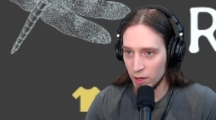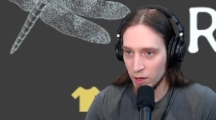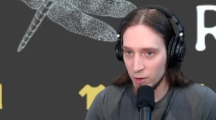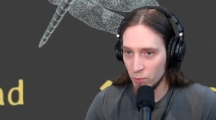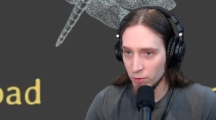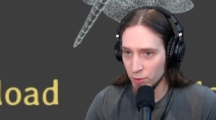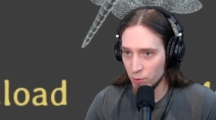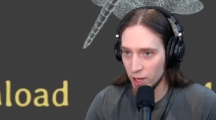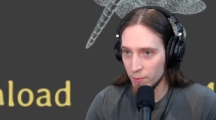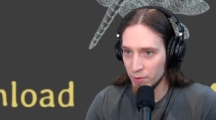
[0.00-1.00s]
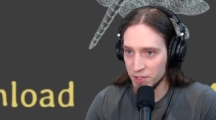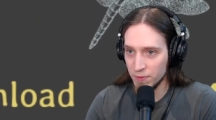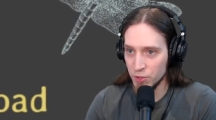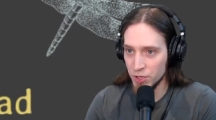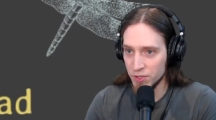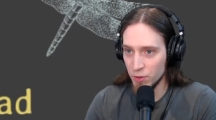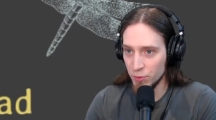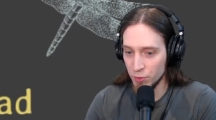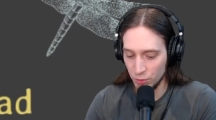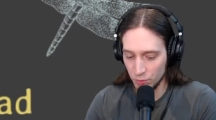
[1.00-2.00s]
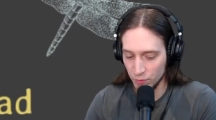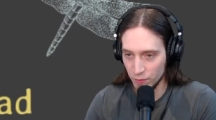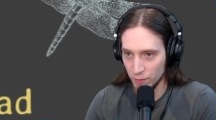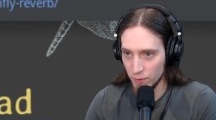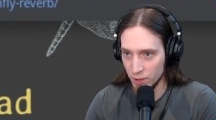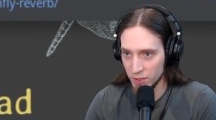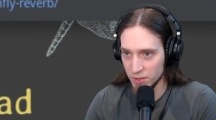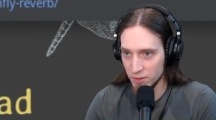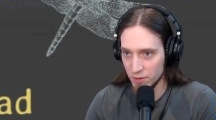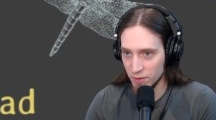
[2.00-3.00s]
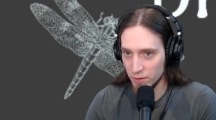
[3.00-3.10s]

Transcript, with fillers: I wonder what happens if you just go to his